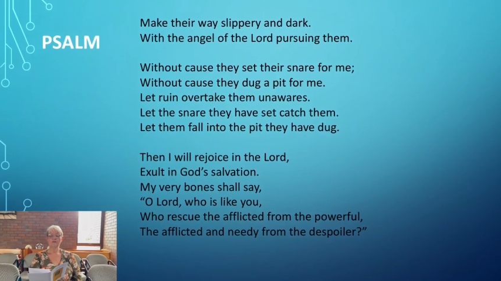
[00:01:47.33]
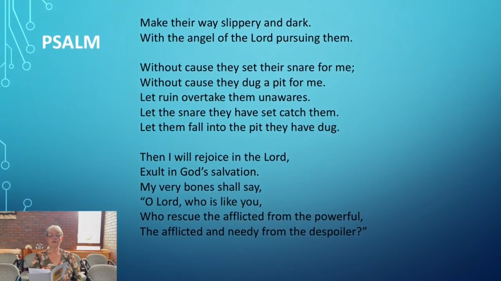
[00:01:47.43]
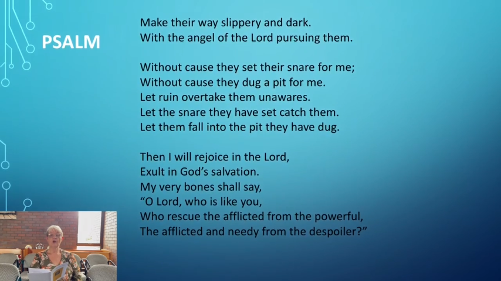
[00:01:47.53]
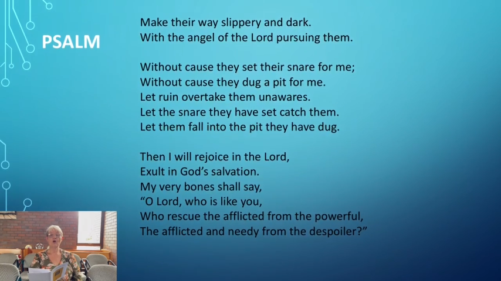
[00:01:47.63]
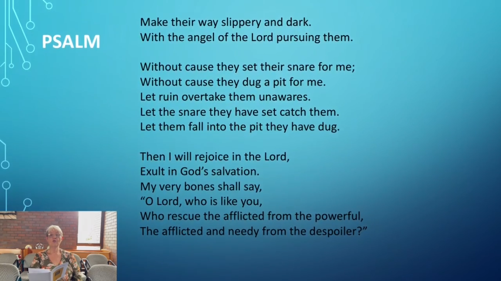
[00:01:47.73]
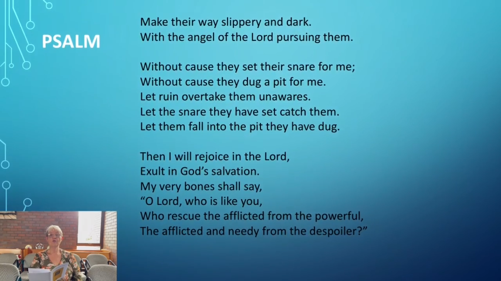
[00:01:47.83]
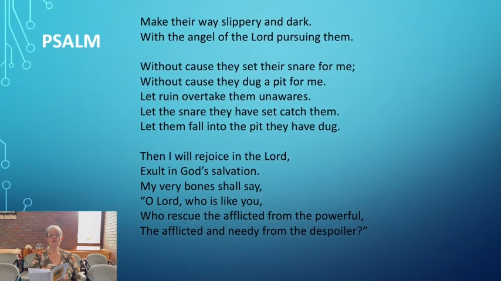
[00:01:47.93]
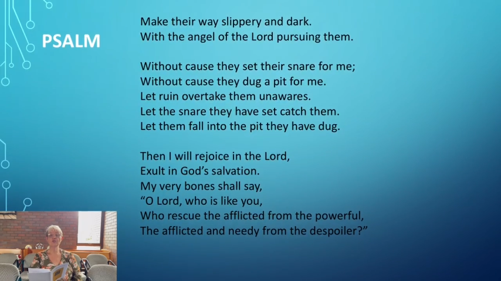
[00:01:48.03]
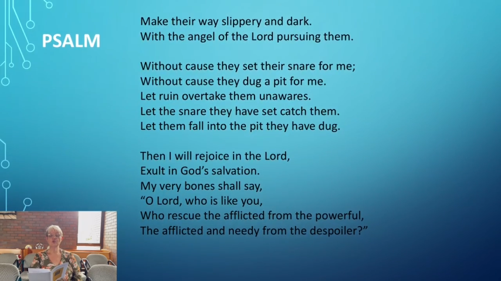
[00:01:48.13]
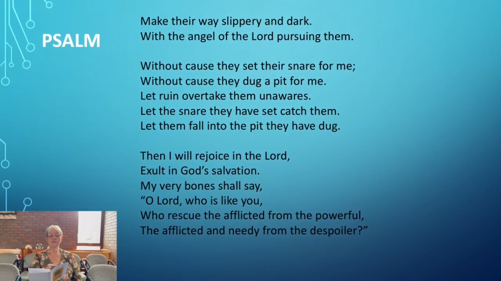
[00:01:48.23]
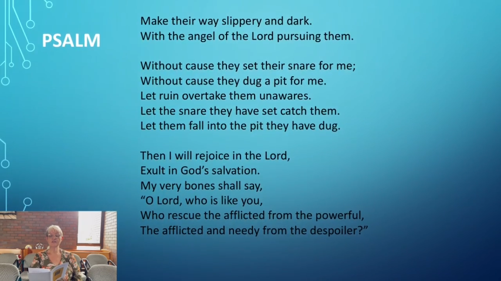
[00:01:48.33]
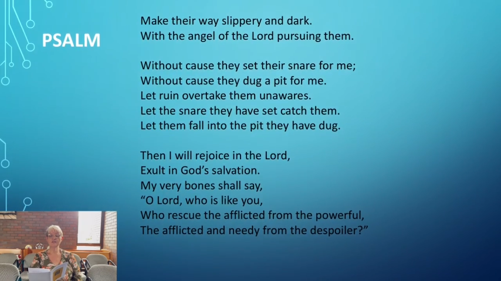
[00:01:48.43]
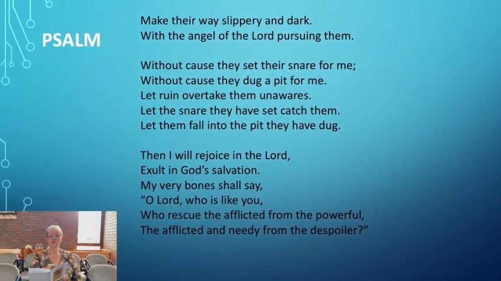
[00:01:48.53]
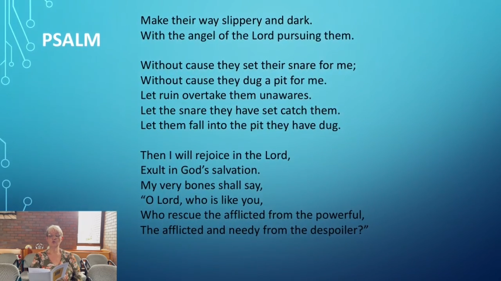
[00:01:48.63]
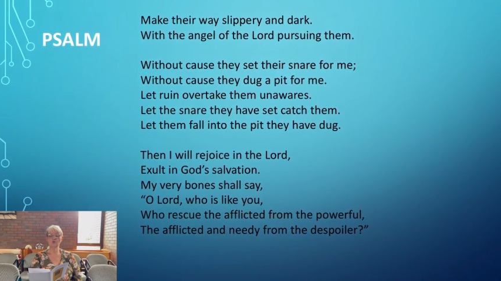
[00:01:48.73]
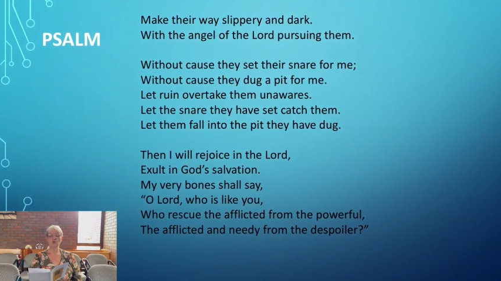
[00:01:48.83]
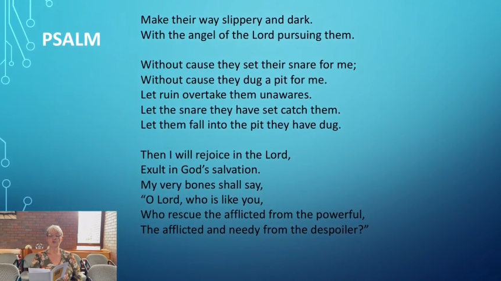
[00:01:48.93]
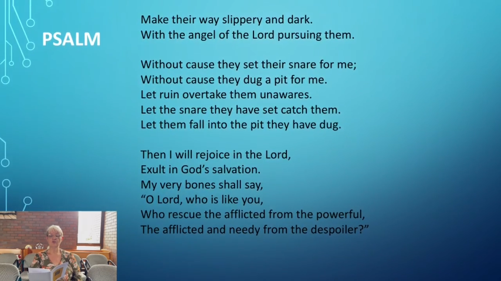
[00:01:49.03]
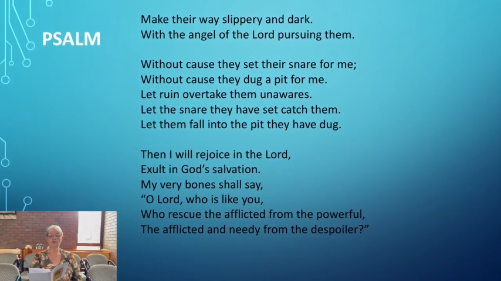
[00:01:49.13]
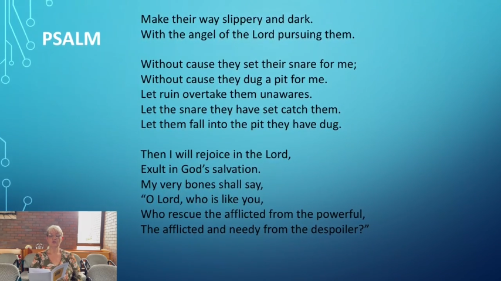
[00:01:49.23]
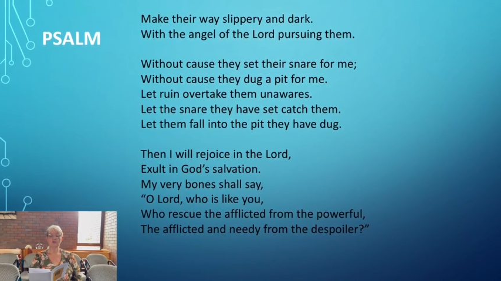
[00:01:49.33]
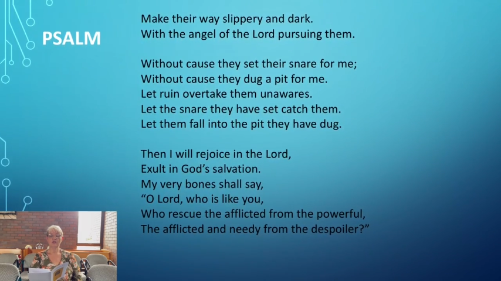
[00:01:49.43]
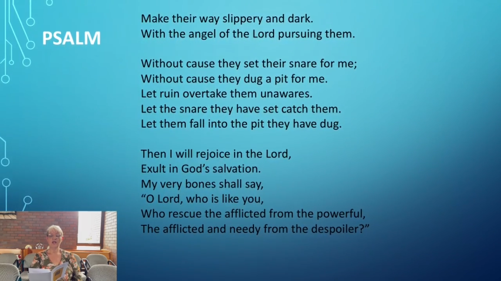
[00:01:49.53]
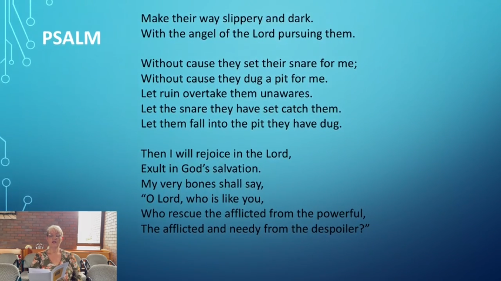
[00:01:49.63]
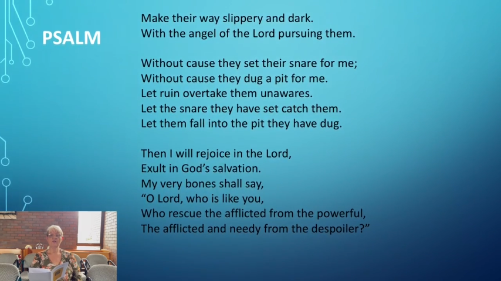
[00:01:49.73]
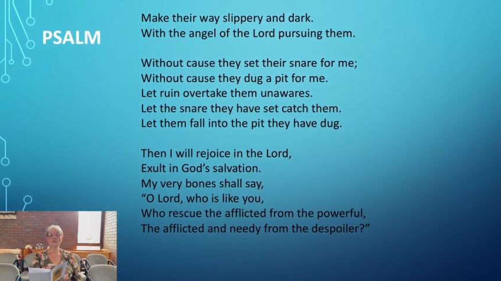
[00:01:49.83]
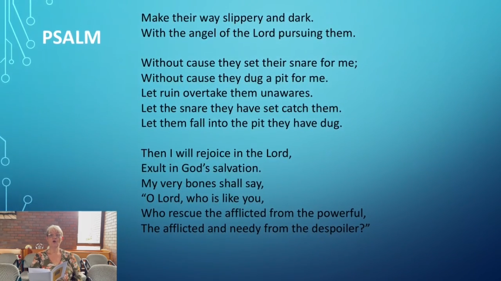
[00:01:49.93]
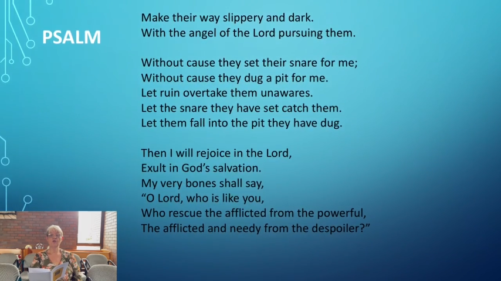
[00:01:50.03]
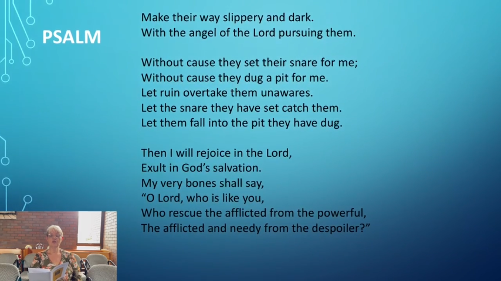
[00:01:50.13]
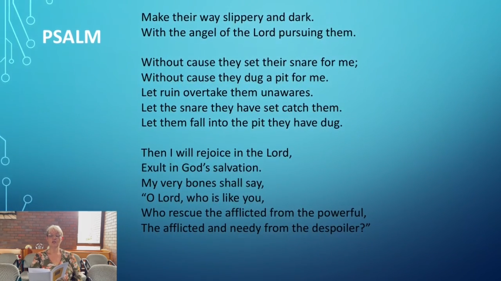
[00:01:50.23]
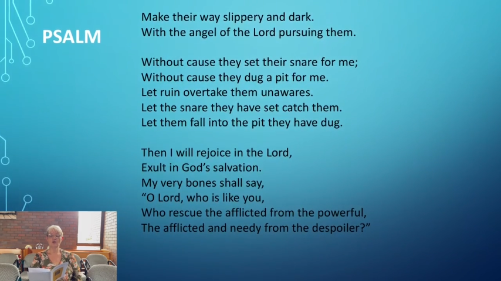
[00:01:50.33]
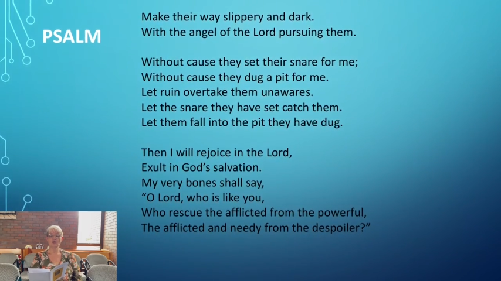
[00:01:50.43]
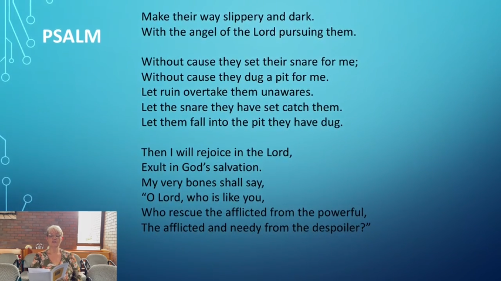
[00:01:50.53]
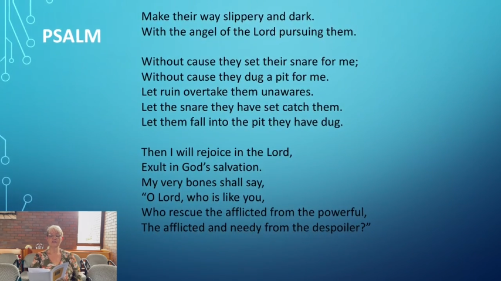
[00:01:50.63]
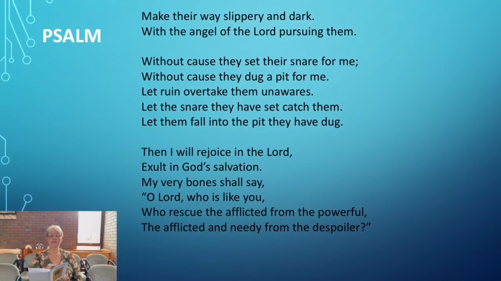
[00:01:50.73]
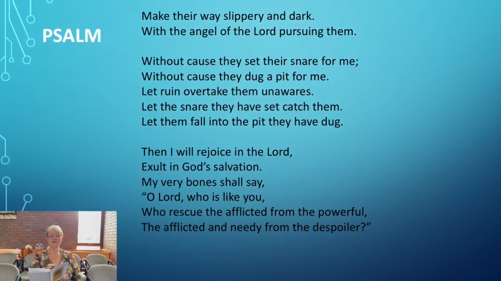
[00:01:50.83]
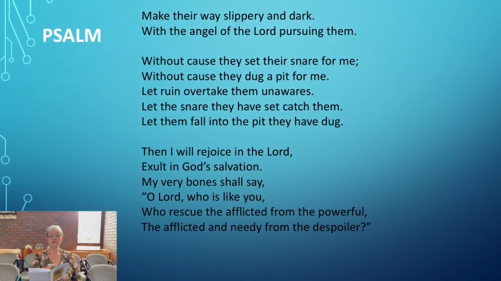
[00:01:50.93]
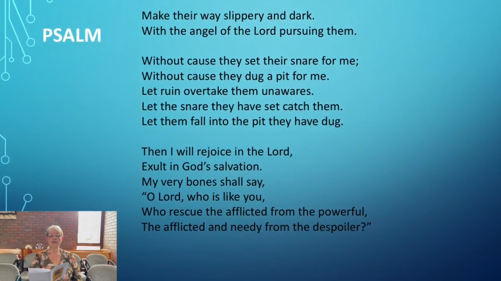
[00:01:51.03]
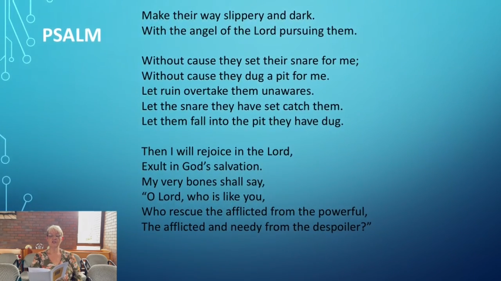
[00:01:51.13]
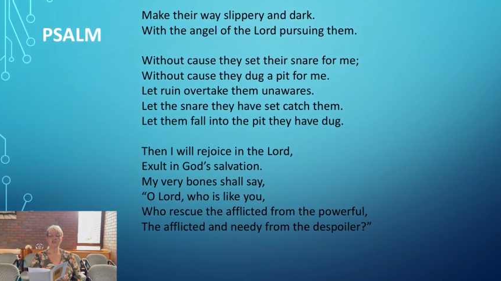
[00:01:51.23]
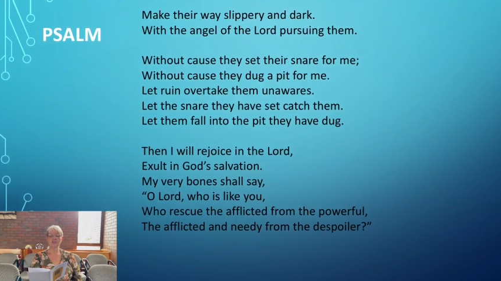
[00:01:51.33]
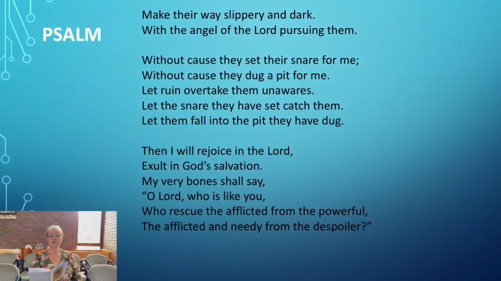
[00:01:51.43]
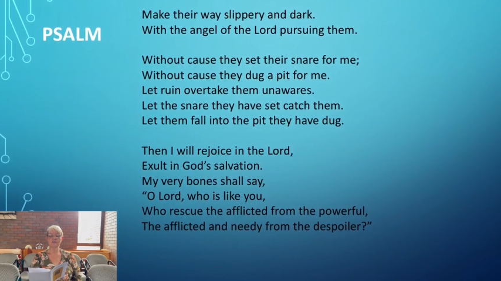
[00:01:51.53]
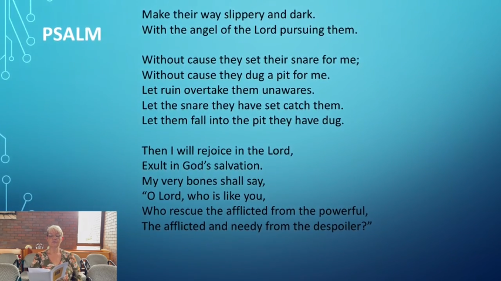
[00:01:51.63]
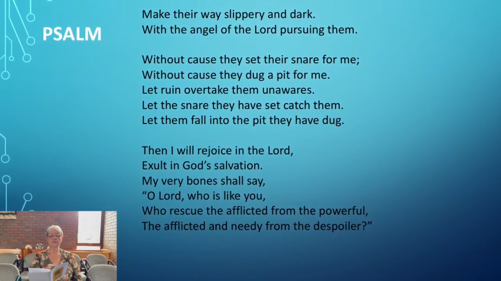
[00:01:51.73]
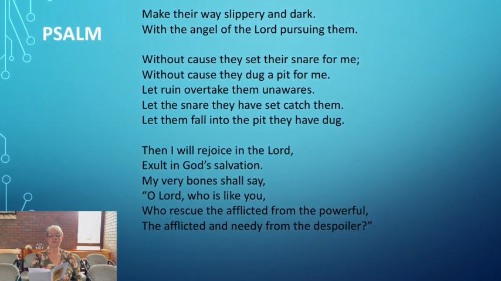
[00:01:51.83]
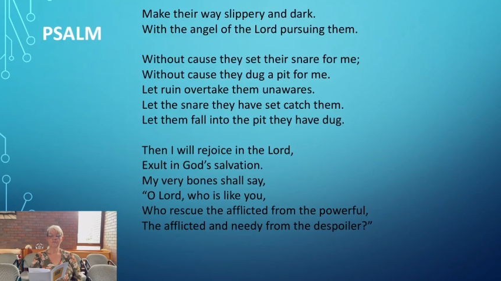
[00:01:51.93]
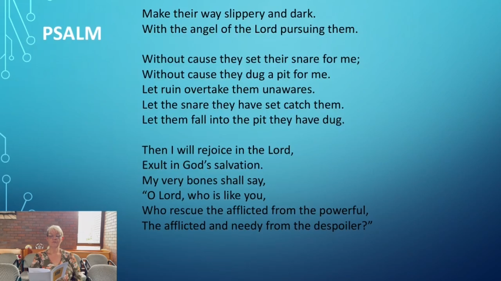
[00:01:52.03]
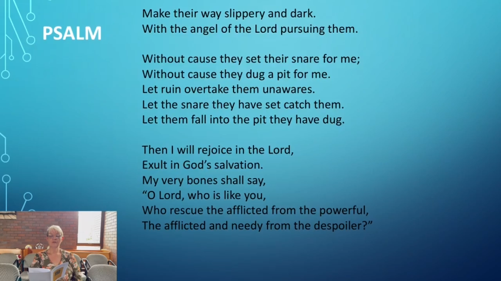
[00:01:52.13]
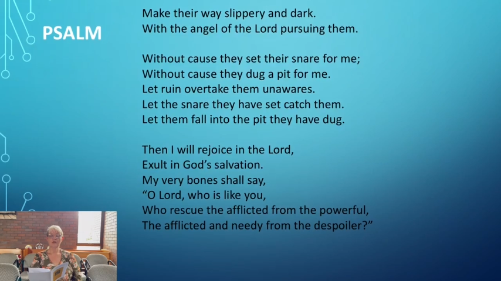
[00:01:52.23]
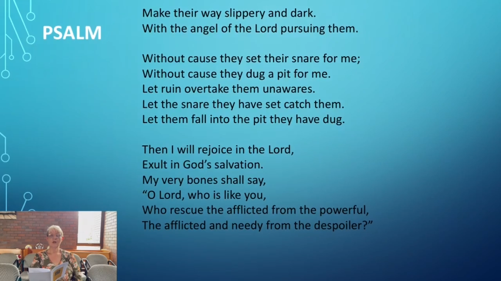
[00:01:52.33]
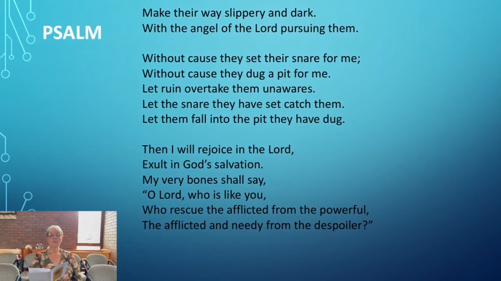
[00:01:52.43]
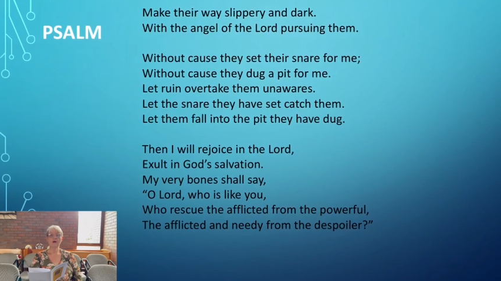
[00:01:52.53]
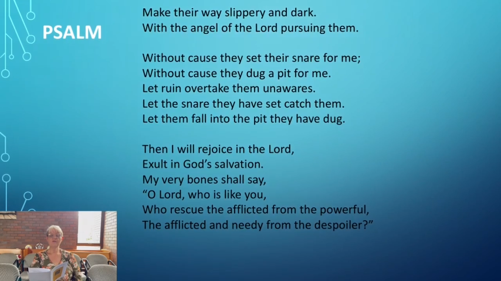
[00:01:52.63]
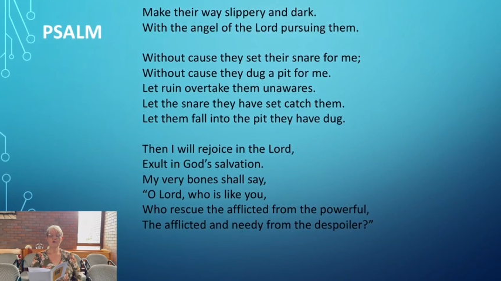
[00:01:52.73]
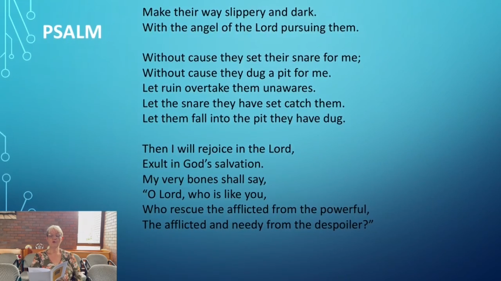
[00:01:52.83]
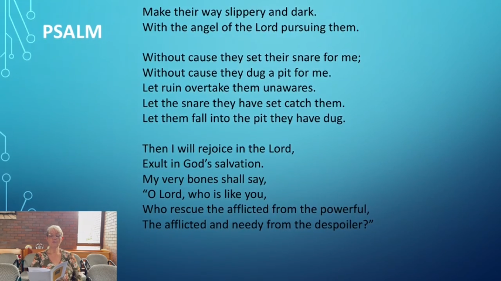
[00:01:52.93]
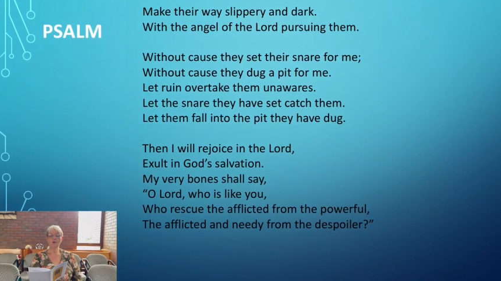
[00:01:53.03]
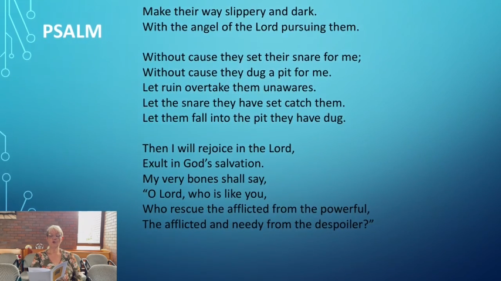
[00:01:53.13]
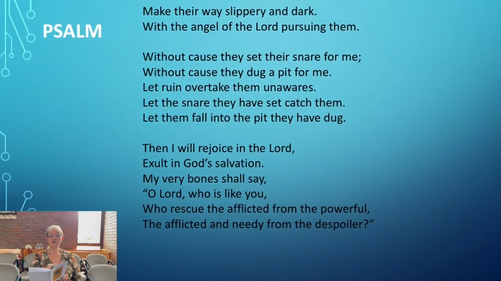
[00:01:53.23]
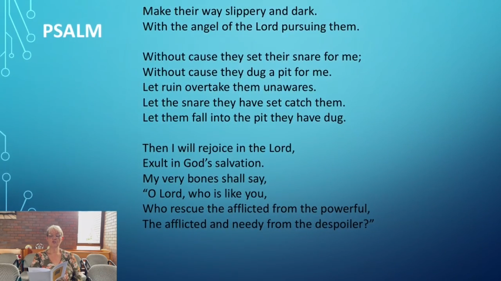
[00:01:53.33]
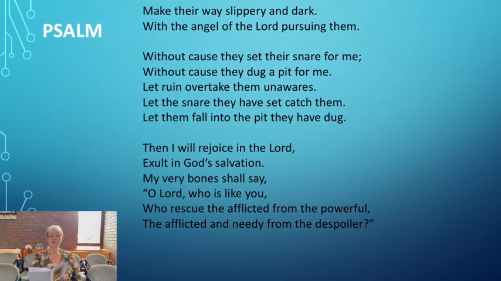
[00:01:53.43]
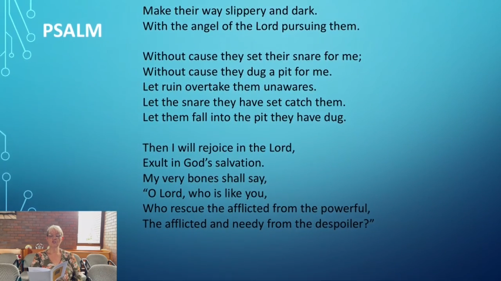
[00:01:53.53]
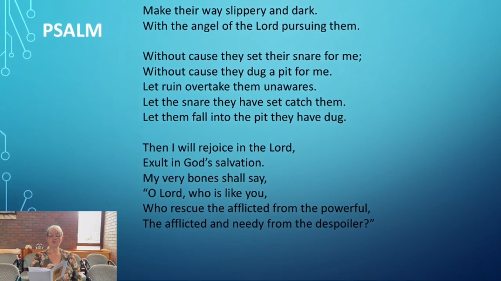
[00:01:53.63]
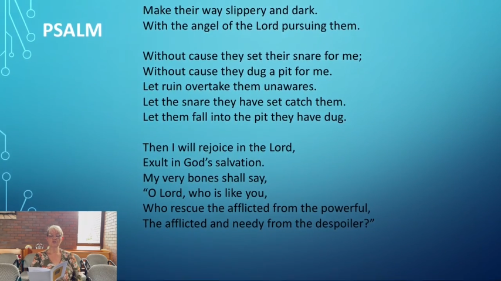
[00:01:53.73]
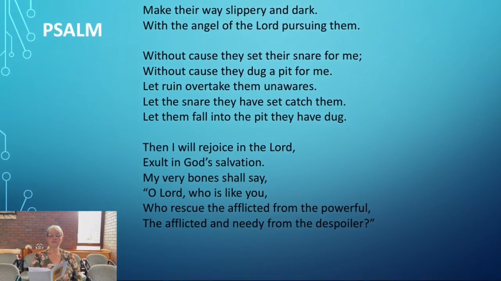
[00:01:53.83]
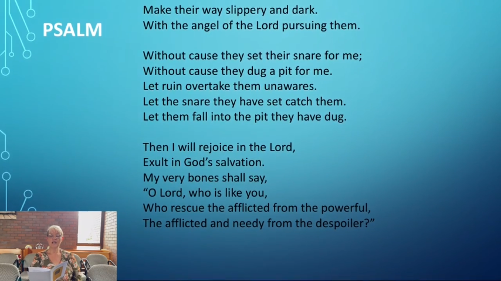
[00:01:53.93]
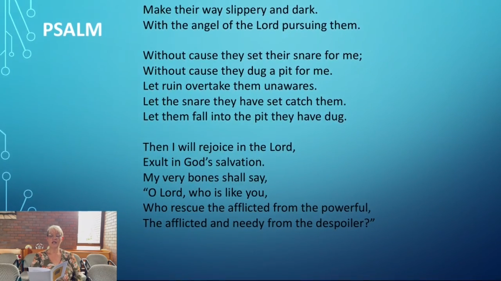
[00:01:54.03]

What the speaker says: Nobody's mouth can be seen.